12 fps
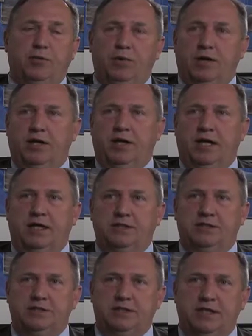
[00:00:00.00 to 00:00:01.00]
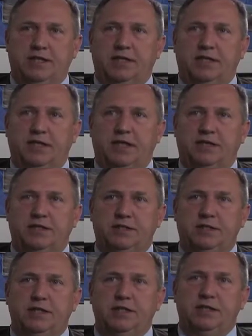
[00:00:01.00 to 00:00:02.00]
recognized as a
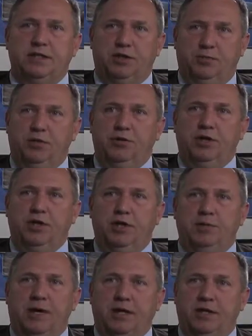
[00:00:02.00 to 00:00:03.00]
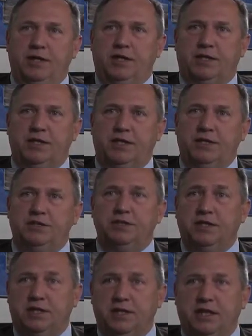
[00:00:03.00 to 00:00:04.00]
connected community by Connected
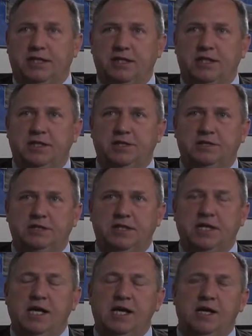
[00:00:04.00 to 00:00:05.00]
Nation and Connected Tennessee.